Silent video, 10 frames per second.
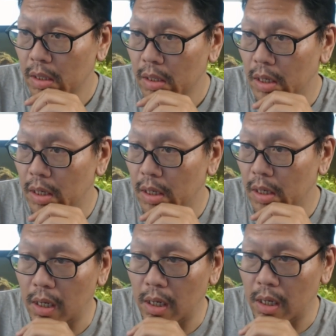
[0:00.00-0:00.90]

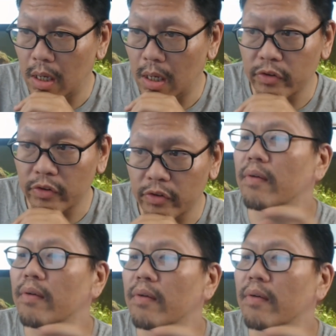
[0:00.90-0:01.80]
Growth do
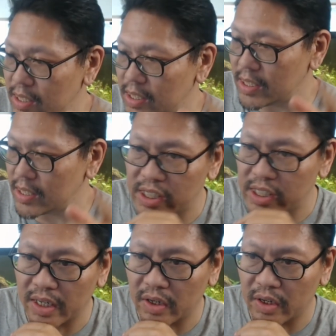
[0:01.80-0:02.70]
some Dustin's fish
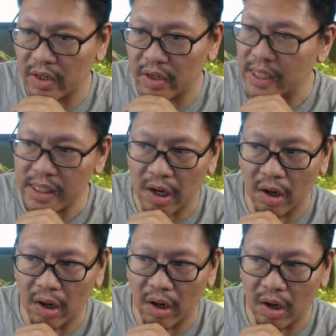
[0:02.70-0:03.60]
tank too. Yes,
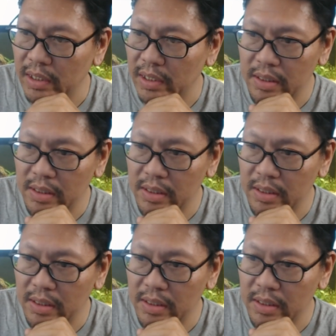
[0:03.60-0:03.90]
all in one.